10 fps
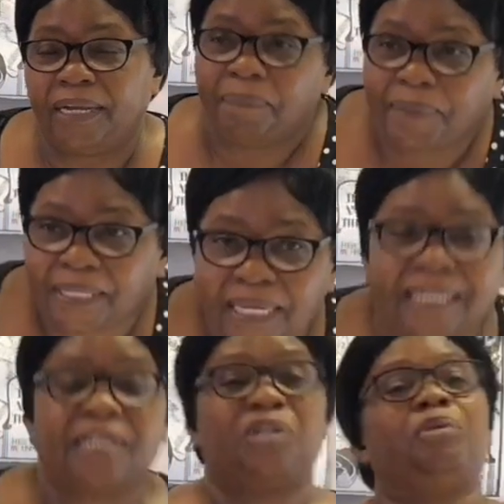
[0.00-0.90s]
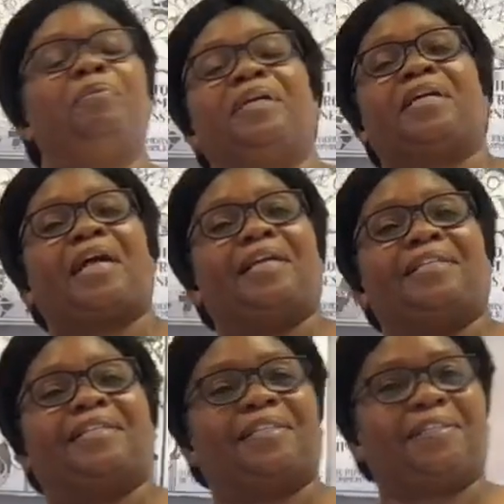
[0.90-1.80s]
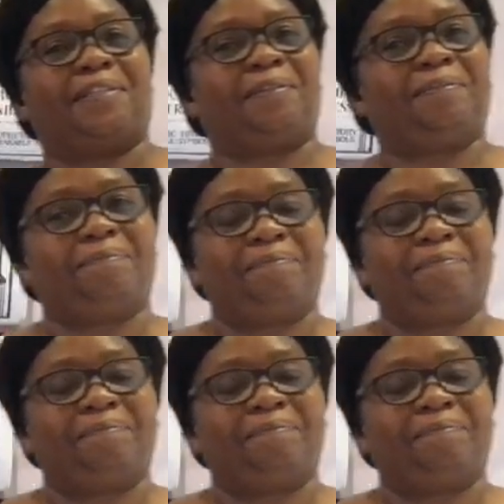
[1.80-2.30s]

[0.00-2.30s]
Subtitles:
and pretended to be Christ.